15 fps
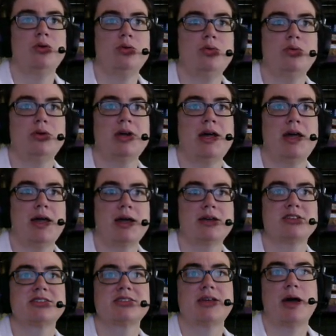Una
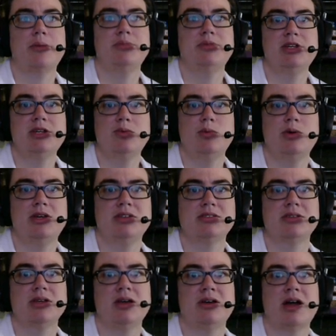ex
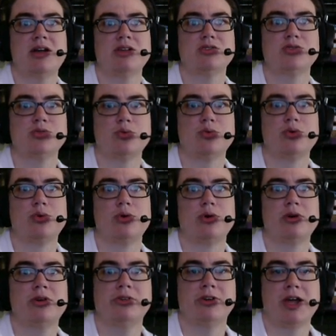captivis erat soror
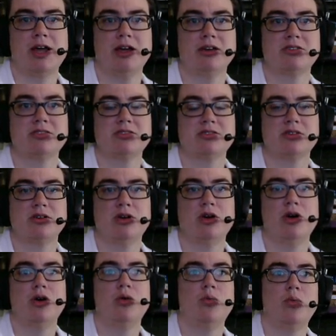regis.
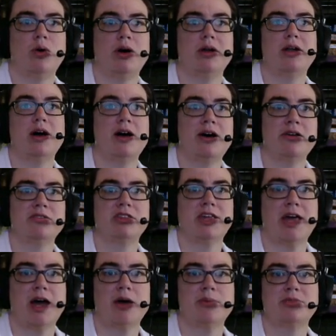One of the
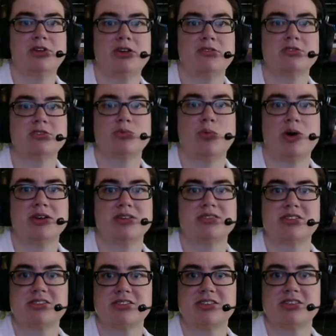captives was
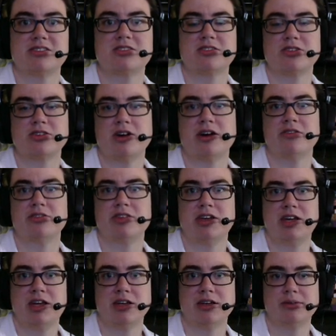the sister of the
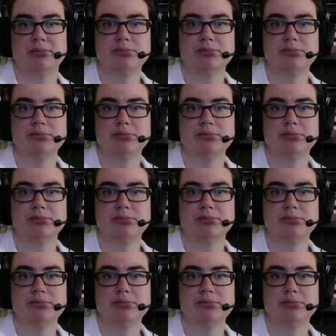king.